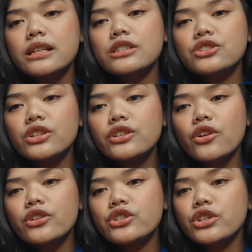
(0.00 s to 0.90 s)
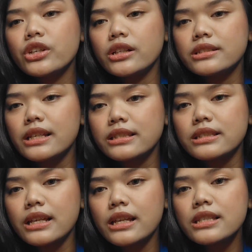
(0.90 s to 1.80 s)
Is third conditional
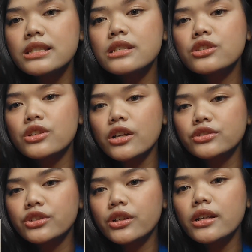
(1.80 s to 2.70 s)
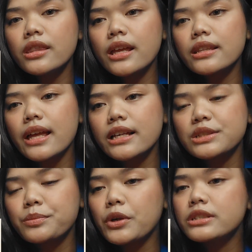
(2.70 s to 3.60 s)
sentence structure that
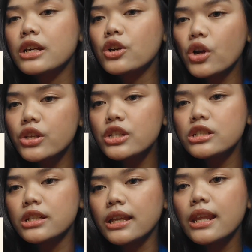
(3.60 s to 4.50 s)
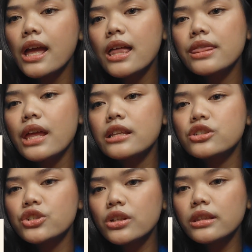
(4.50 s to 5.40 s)
express a condition that
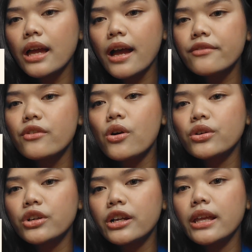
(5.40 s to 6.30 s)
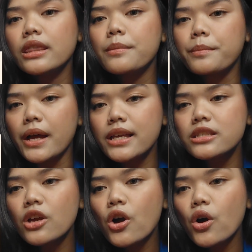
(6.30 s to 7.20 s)
should have occurred in the
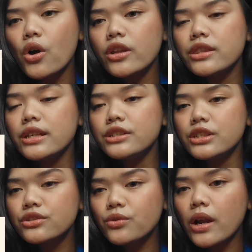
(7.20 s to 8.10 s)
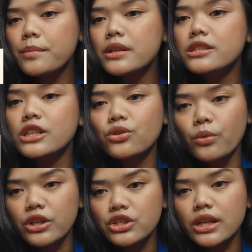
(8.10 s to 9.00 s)
past or that describe a
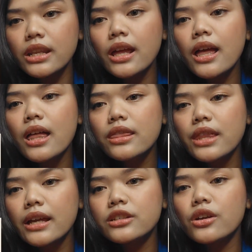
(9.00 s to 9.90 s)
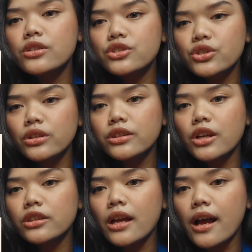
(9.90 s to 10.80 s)
situation that should
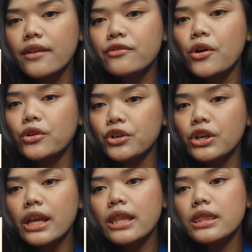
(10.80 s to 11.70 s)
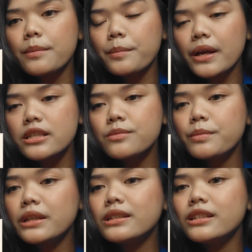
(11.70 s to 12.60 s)
not have occurred in the past
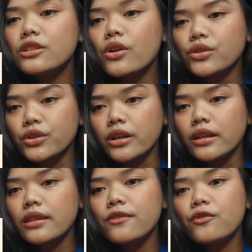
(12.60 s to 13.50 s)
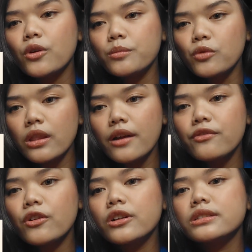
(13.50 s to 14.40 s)
but did occur. The formula
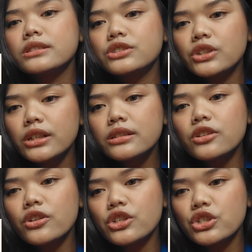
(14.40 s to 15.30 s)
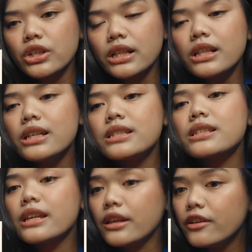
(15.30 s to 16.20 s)
for third conditional is
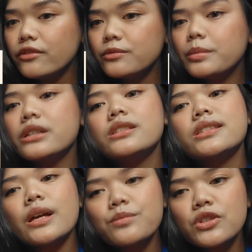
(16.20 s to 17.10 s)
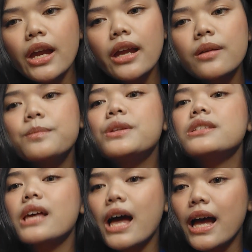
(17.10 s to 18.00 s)
if plus subject
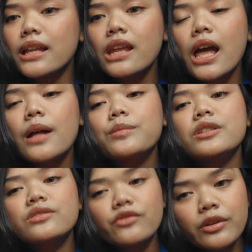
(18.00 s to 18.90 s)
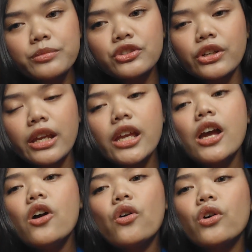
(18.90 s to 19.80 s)
plus had plus verb 3
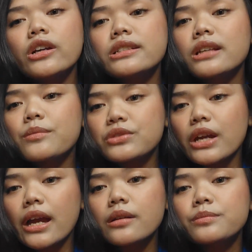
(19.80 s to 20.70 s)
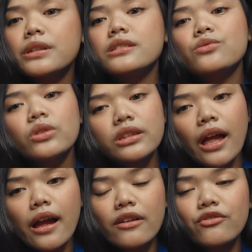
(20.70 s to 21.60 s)
or subject plus would
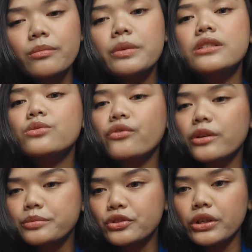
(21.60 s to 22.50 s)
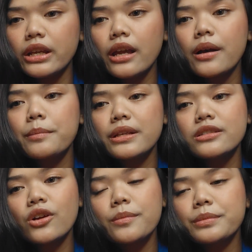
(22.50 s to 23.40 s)
have plus verb 3 plus
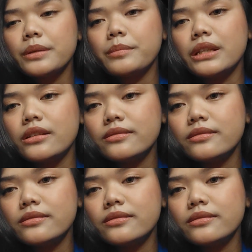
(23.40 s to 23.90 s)
complement.